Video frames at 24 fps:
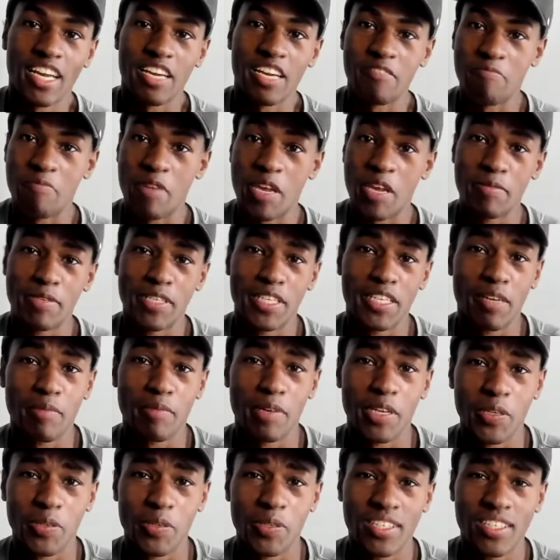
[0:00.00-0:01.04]
it may be
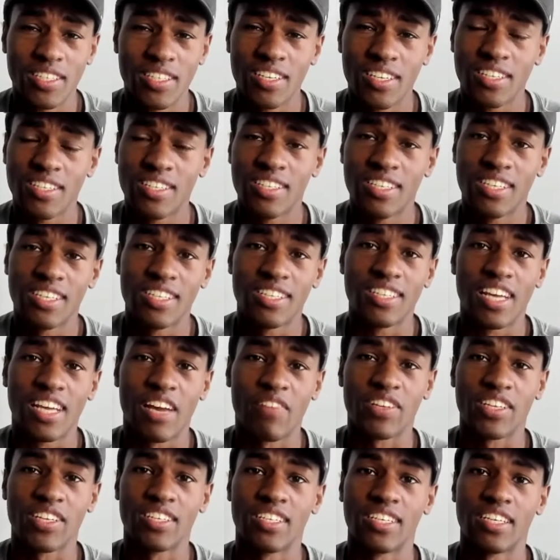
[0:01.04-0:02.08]
somebody who's 16,
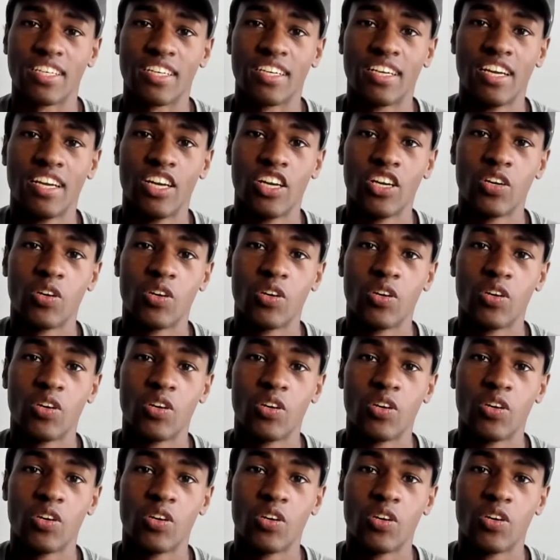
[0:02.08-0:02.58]
17,